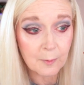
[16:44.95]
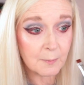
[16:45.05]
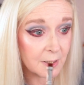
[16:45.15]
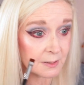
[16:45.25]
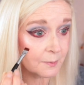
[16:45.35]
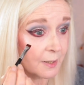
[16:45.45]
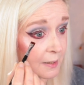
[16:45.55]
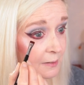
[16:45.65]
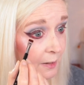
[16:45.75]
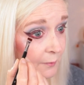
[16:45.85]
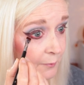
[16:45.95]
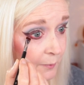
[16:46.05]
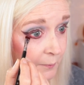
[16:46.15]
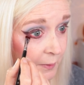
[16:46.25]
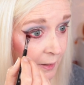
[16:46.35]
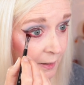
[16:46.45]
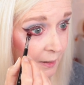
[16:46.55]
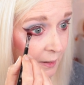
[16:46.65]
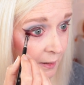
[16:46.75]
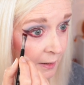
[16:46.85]
And my husband gets home from
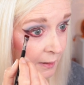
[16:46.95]
work